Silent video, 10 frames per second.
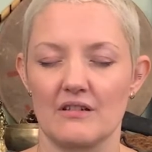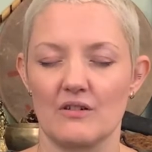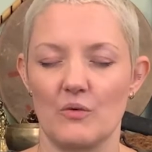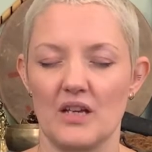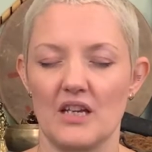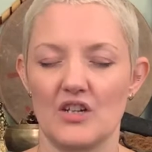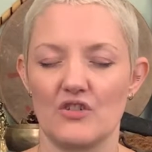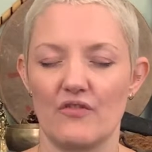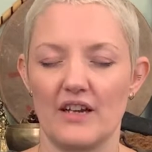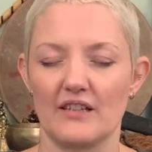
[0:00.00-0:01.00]
We each
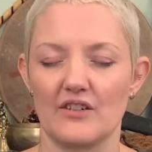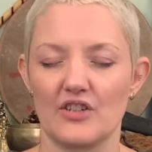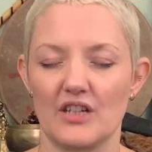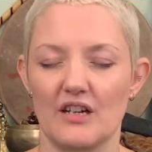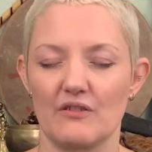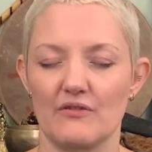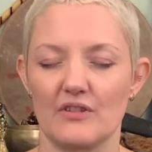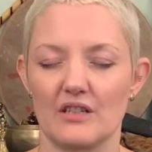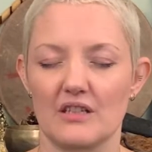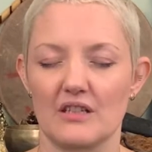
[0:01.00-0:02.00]
find
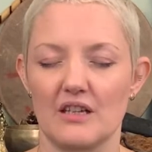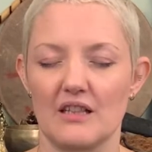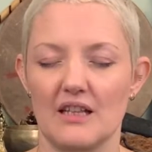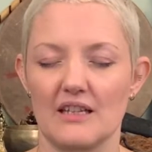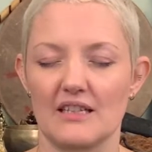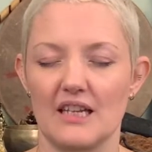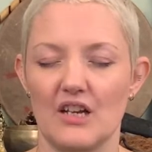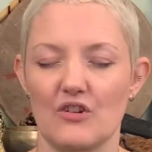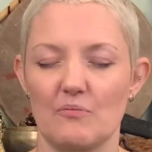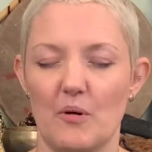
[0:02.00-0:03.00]
ourselves in that
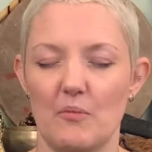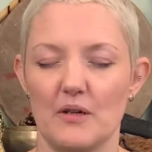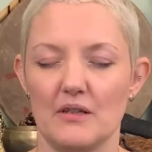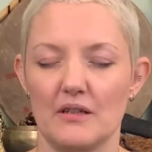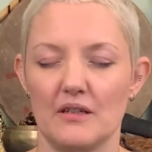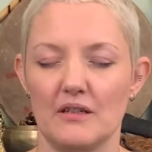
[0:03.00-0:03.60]
sacred bubble,